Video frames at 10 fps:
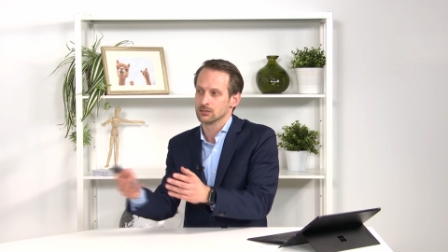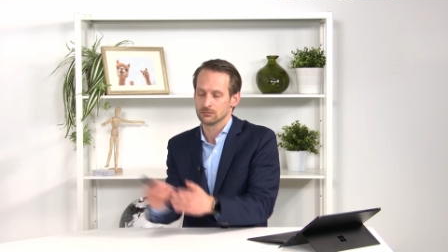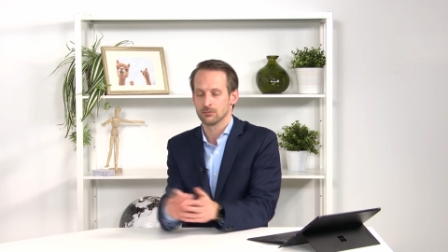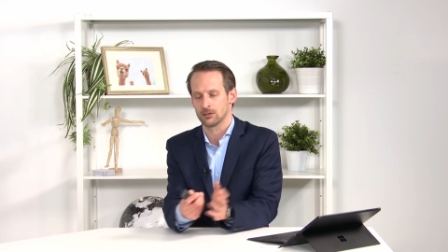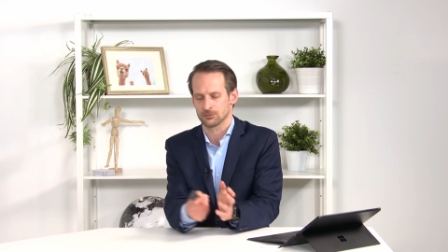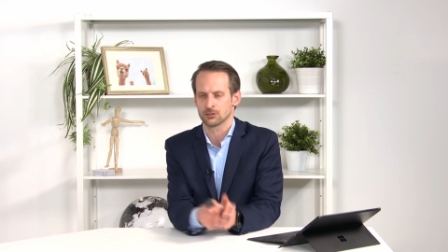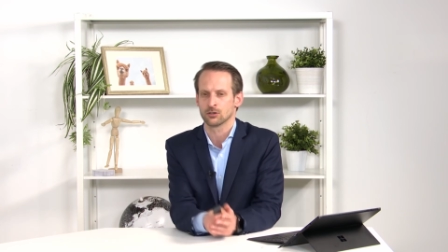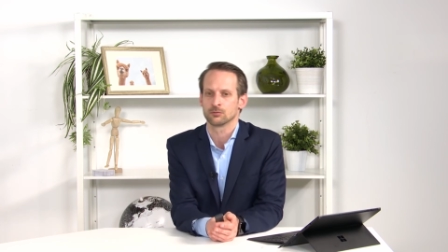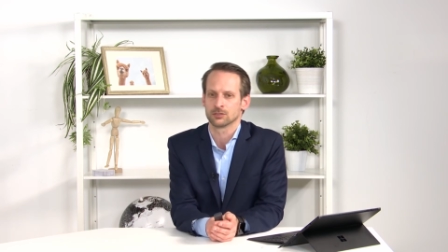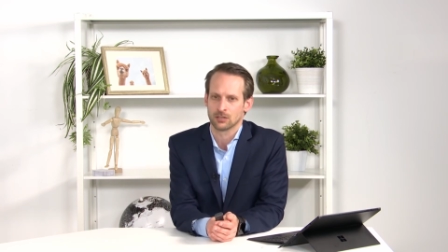after
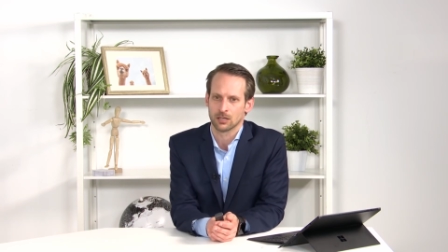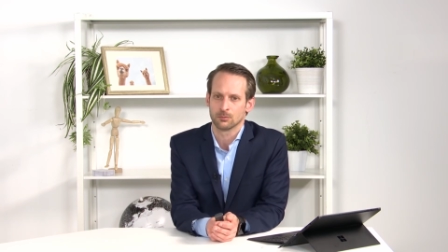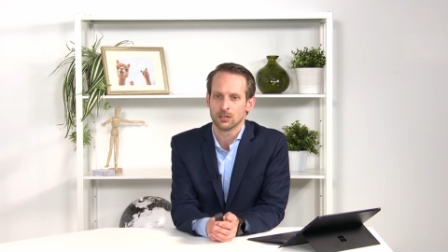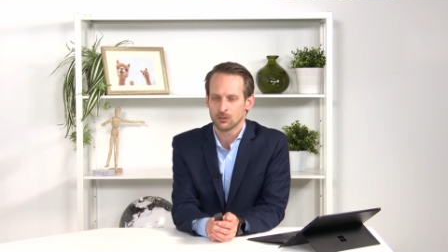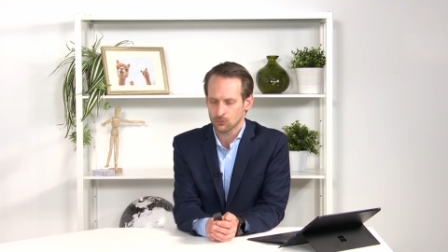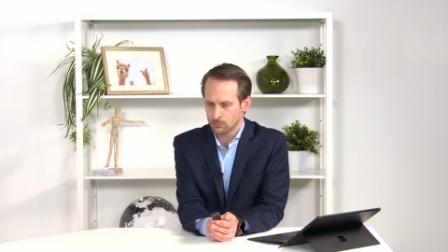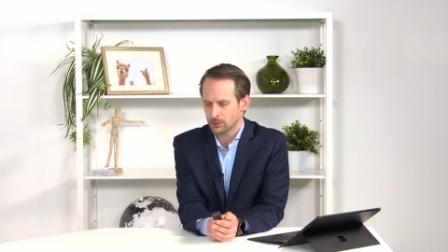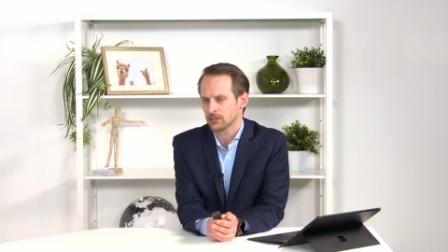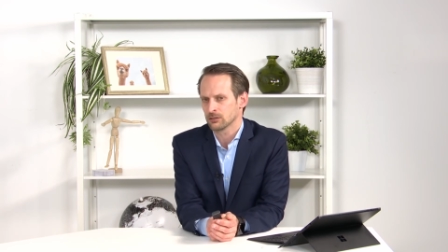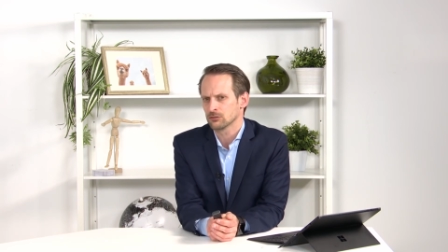COVID time,
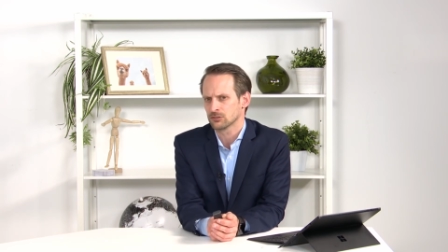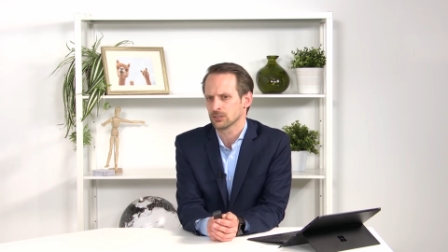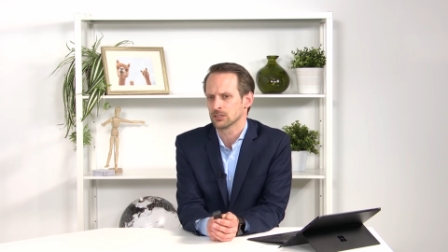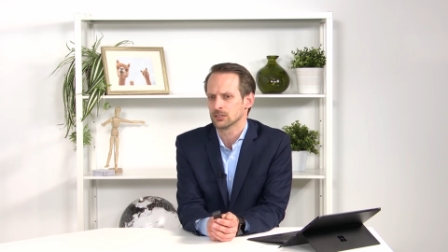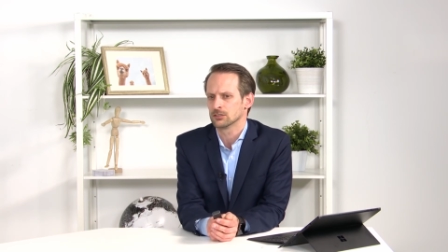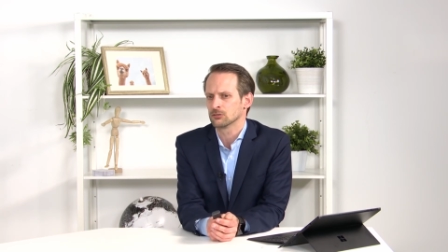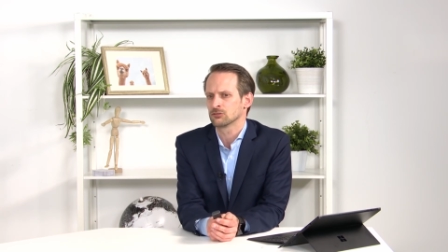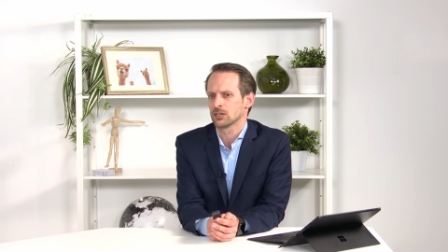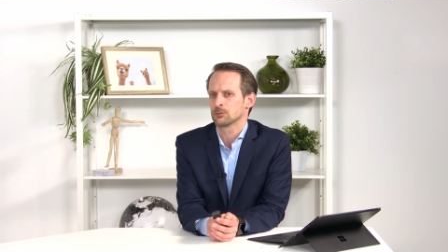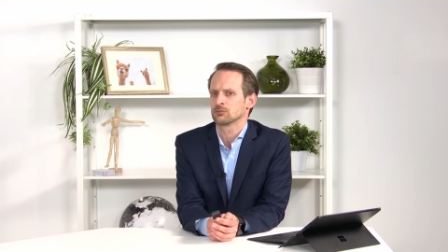compare those
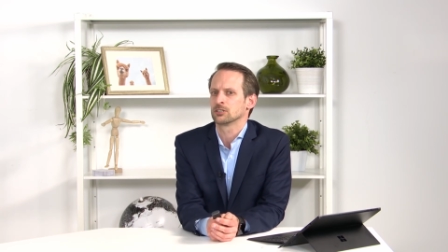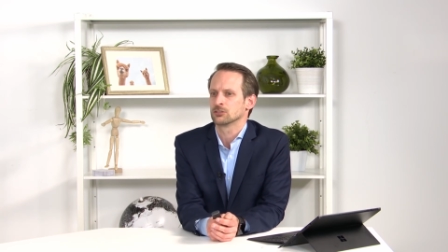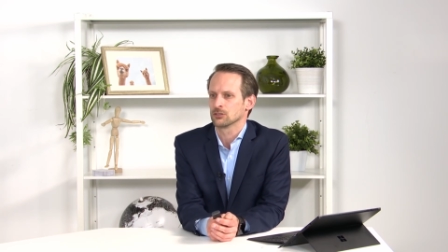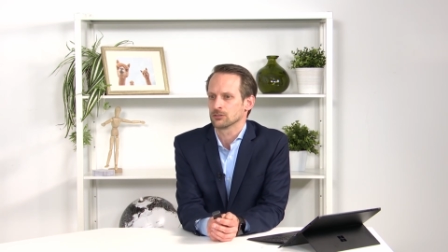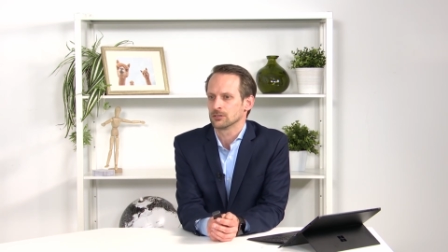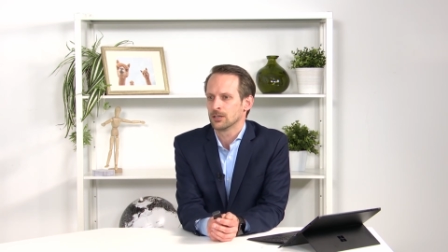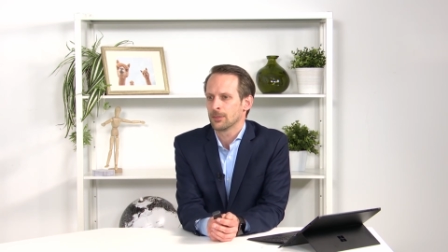times with each other.